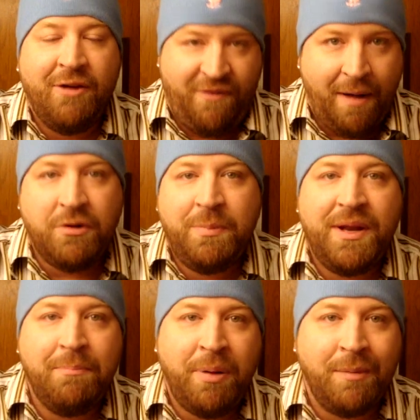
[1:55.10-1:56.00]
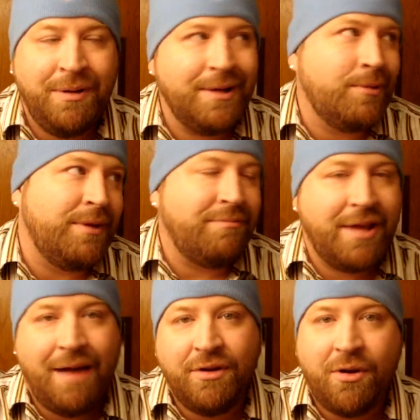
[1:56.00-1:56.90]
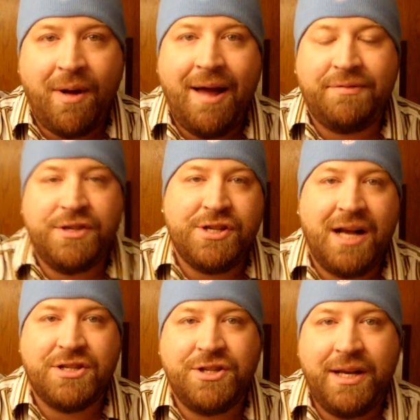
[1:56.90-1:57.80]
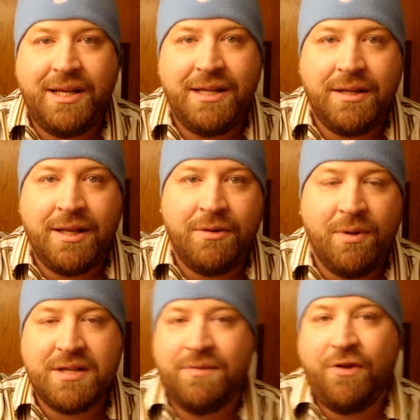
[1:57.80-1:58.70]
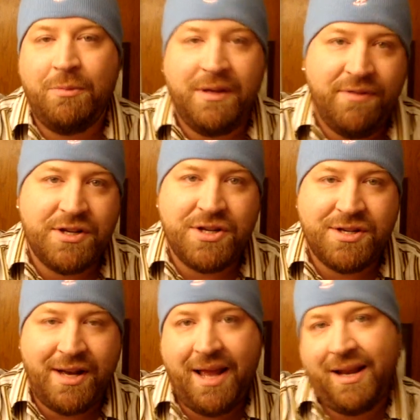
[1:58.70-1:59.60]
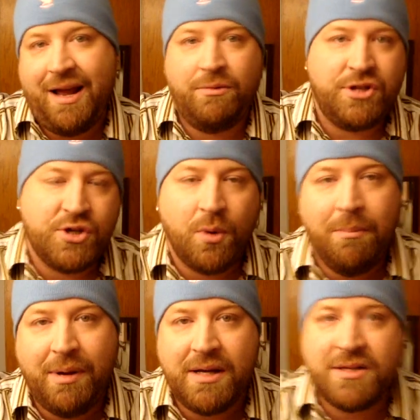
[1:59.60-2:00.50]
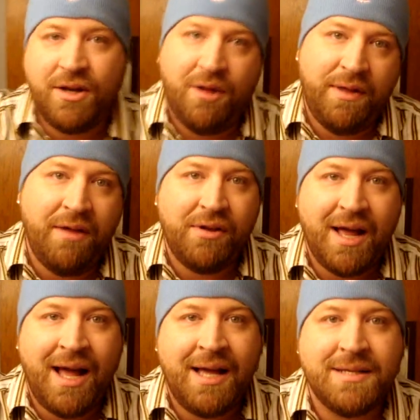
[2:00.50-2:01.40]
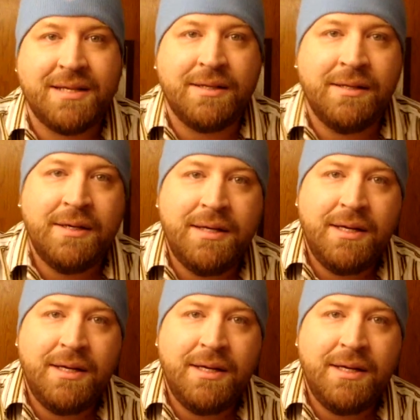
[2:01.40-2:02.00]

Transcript: if I would have been in public with Kevin Kraft and Josh Denny and the rest of Verbally Vicious and hanging out with Short Bus and all the other guys, and